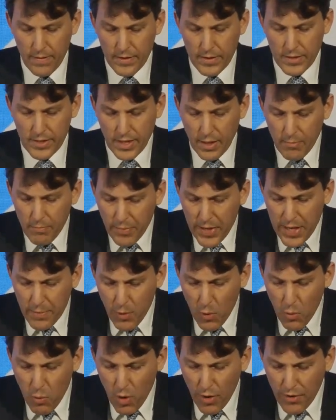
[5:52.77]
Some
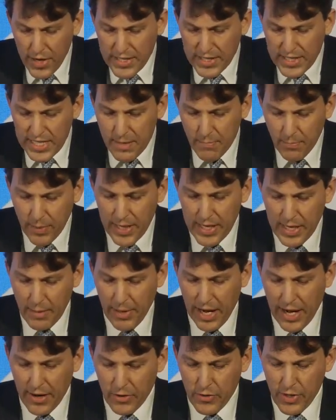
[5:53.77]
people worry deeply
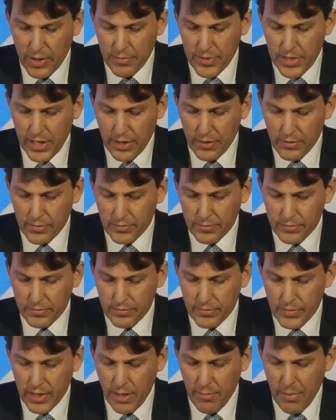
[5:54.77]
about crypto
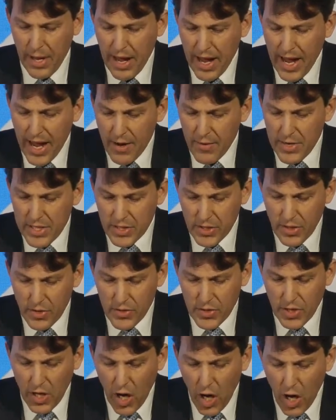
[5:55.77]
and about how it's
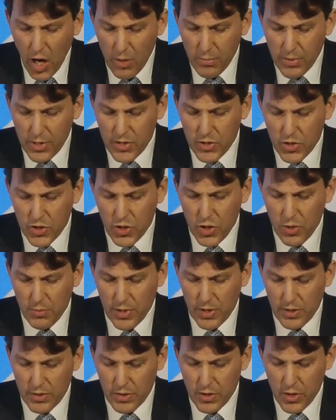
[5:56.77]
going to harm
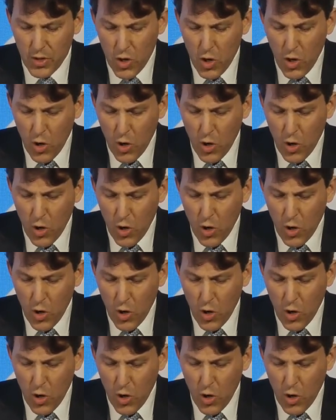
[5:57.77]
consumers